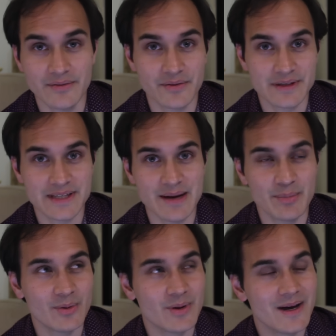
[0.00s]
for
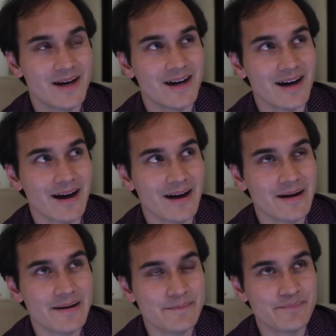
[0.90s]
example,
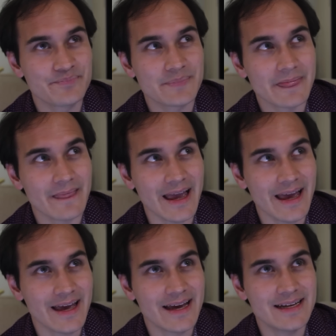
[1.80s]

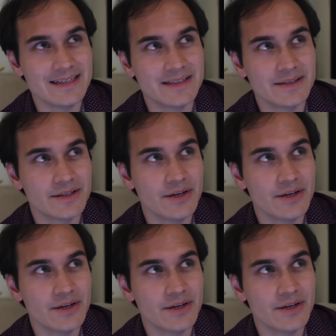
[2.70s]
and